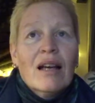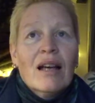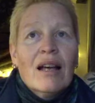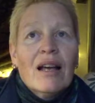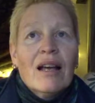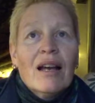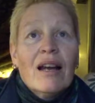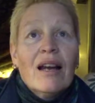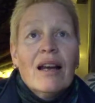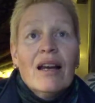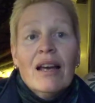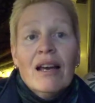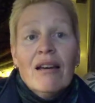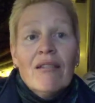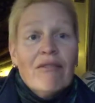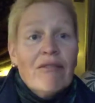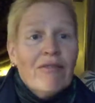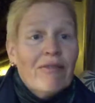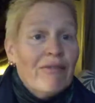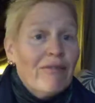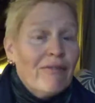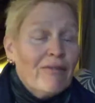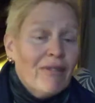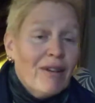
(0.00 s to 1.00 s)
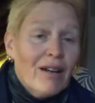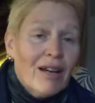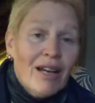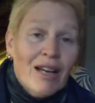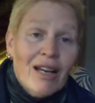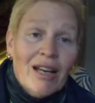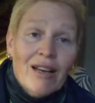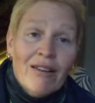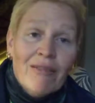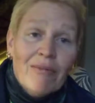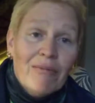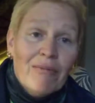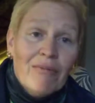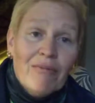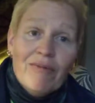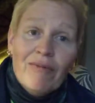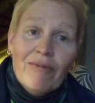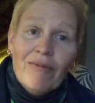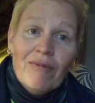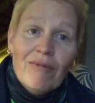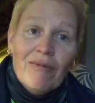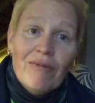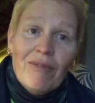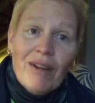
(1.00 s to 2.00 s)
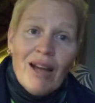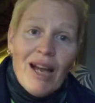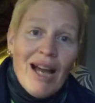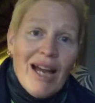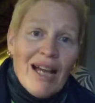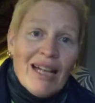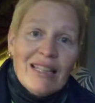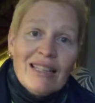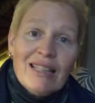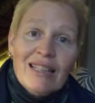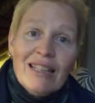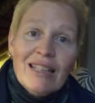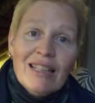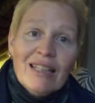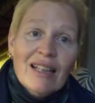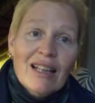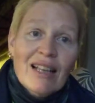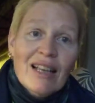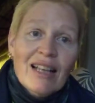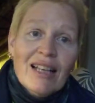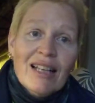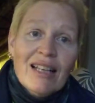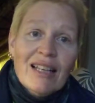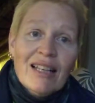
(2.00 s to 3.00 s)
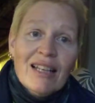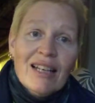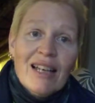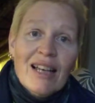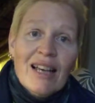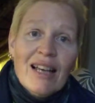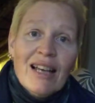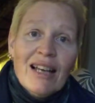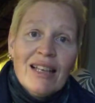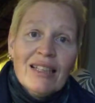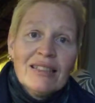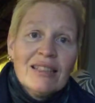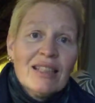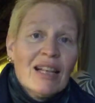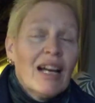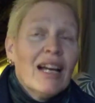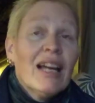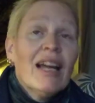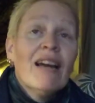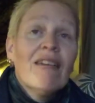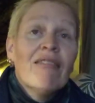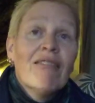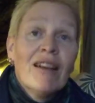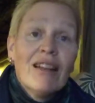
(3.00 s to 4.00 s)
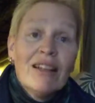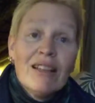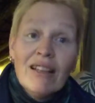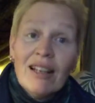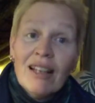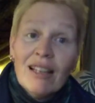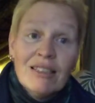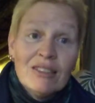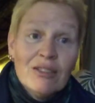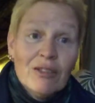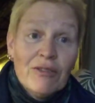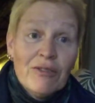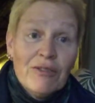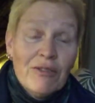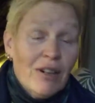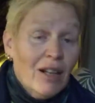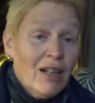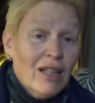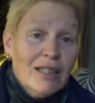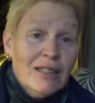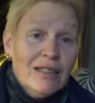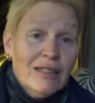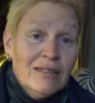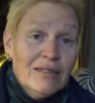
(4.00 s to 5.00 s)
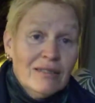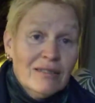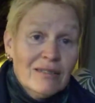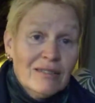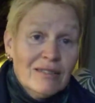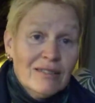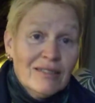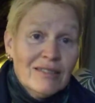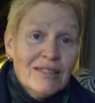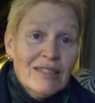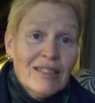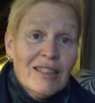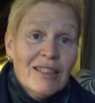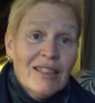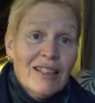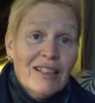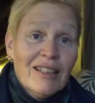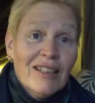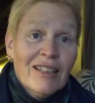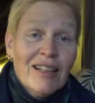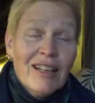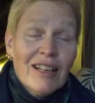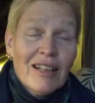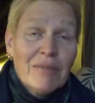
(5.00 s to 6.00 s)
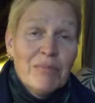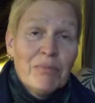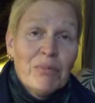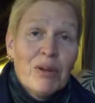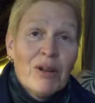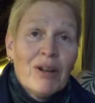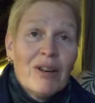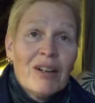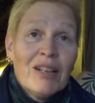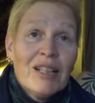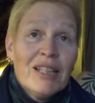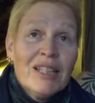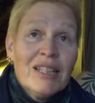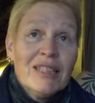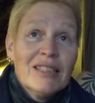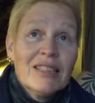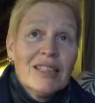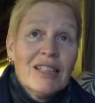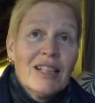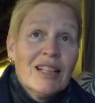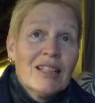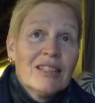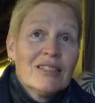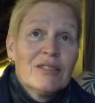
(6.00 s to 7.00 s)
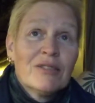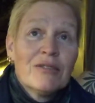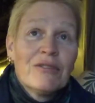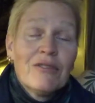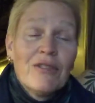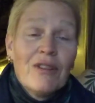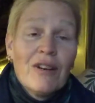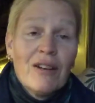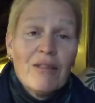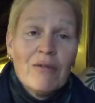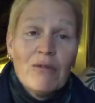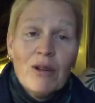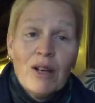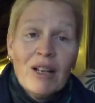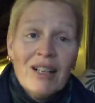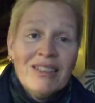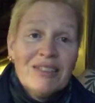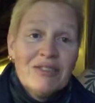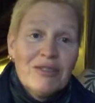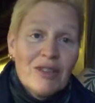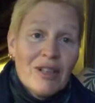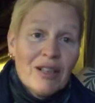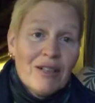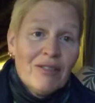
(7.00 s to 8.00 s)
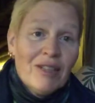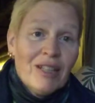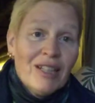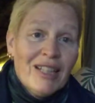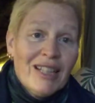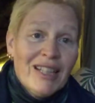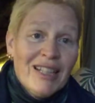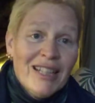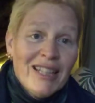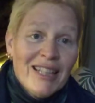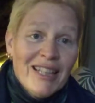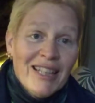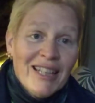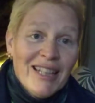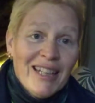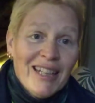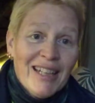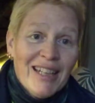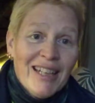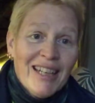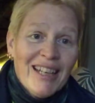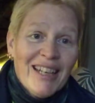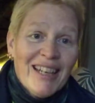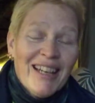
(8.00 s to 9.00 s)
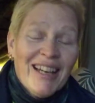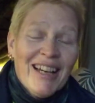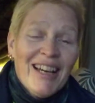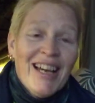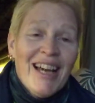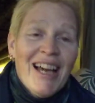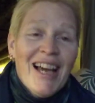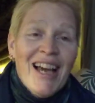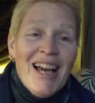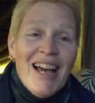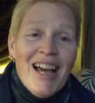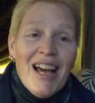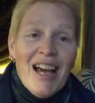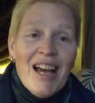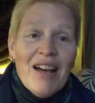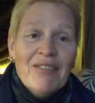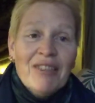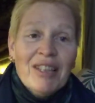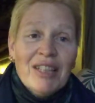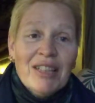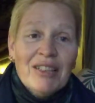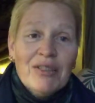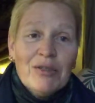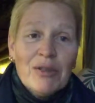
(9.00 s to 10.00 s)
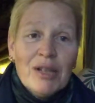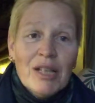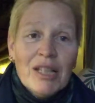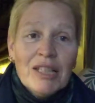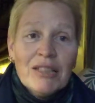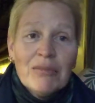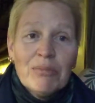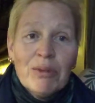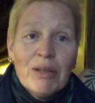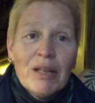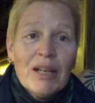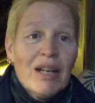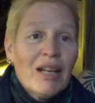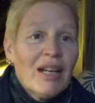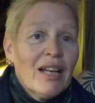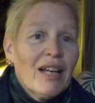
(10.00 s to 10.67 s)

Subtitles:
and I have acted like an ass. I have had lots of fun at parties and lots of fun while traveling and having drinks, but I